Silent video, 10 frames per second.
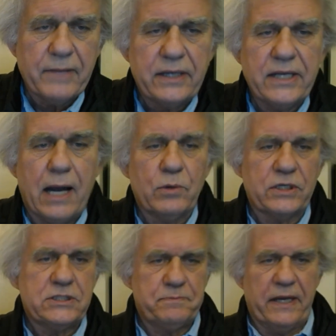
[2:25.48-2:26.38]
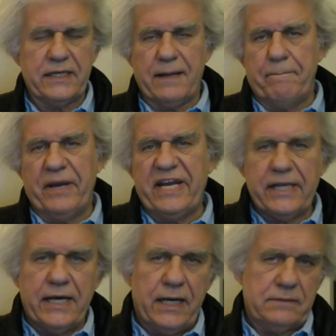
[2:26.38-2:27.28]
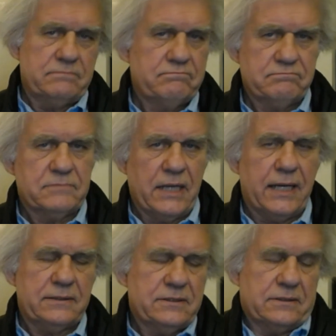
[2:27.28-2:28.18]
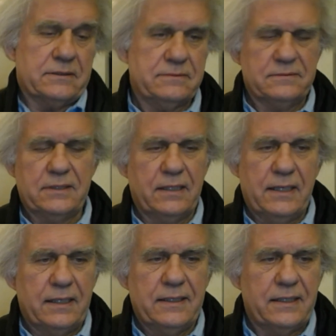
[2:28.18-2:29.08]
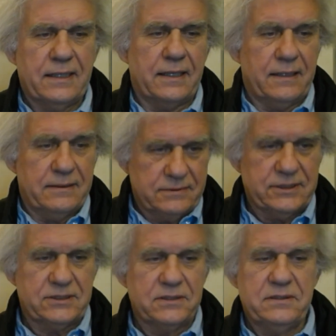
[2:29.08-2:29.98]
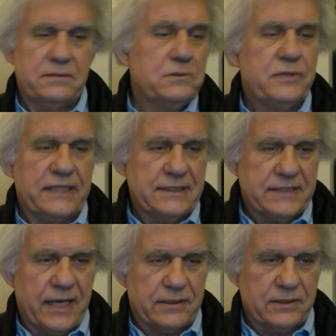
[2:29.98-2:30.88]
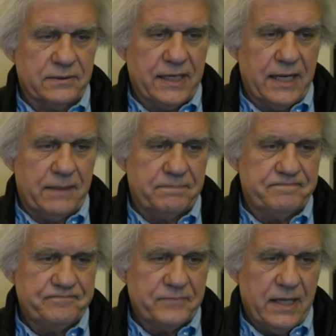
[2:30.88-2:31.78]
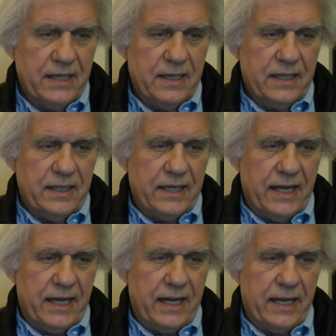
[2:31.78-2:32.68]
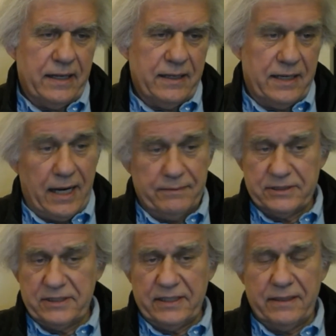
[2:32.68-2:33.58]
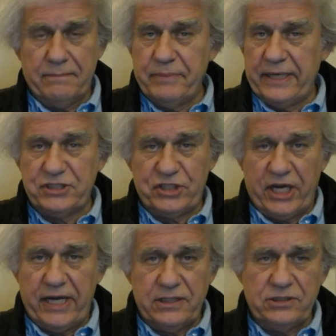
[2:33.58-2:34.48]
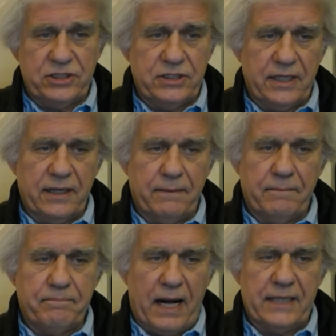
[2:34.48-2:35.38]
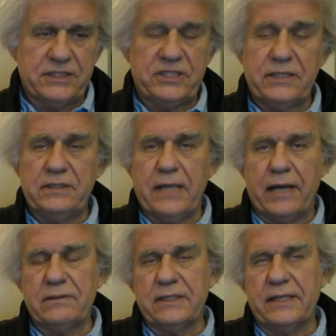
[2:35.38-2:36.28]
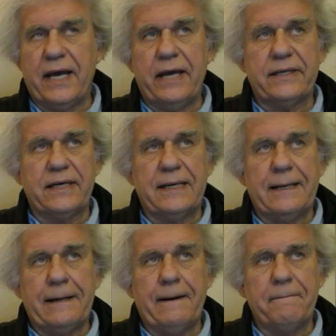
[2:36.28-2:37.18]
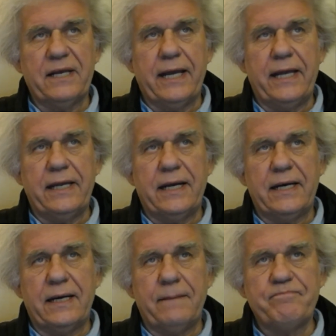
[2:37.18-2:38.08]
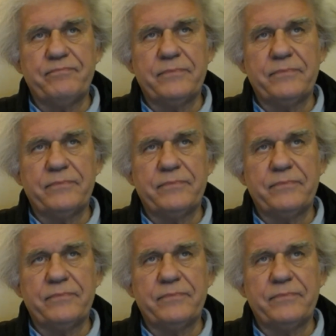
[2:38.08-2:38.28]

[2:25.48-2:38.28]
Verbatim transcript: not worth spending a penny on. Okay, so uh, just new things that are going on. And uh, obviously, a big change in policy. Not only that, uh, Milei um,